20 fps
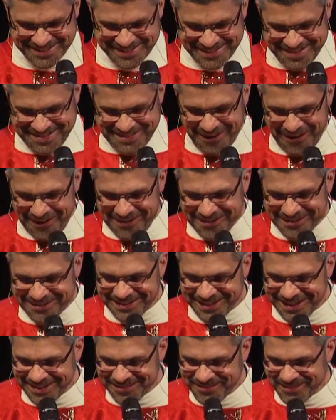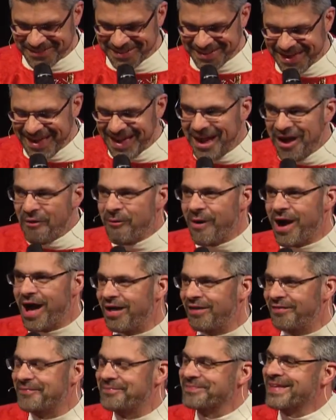Totally.
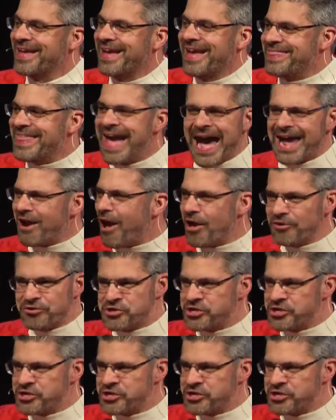Well, that all